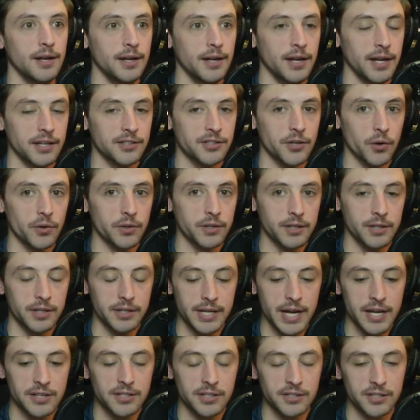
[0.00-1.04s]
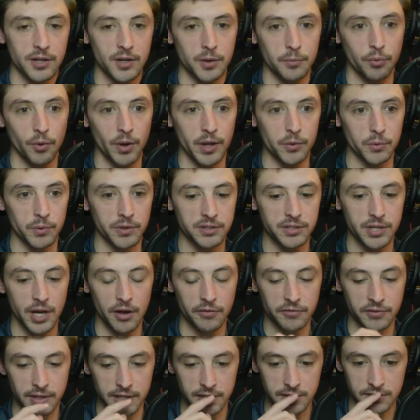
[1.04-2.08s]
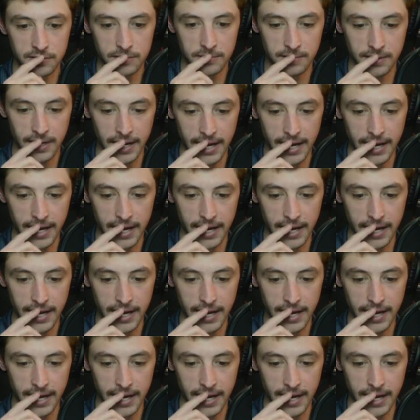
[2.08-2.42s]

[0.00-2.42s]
And so Desi's going to play with toughness.